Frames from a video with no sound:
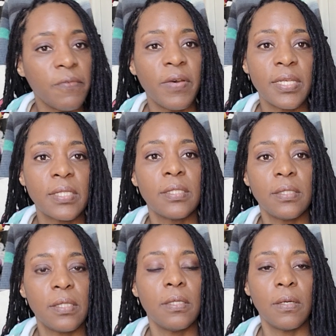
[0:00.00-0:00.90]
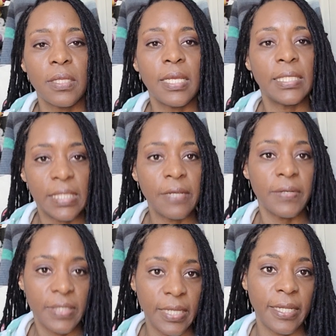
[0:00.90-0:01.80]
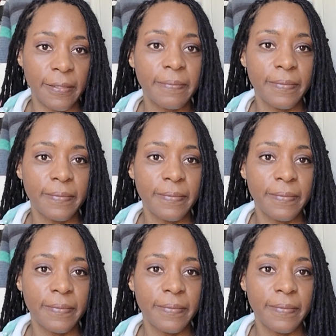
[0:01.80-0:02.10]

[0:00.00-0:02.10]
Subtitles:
of us to know that it's irritating